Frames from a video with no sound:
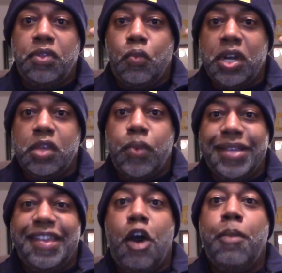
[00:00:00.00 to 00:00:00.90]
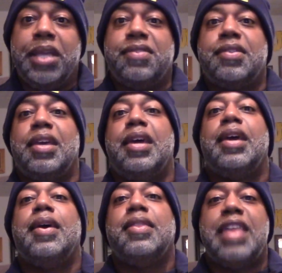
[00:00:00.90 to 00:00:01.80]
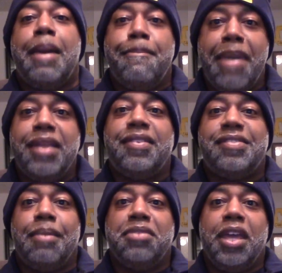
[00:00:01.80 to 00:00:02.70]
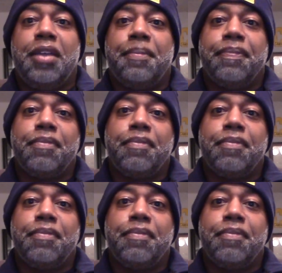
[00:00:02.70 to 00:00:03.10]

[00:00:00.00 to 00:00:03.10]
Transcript: one of the winged helmets, that meant something.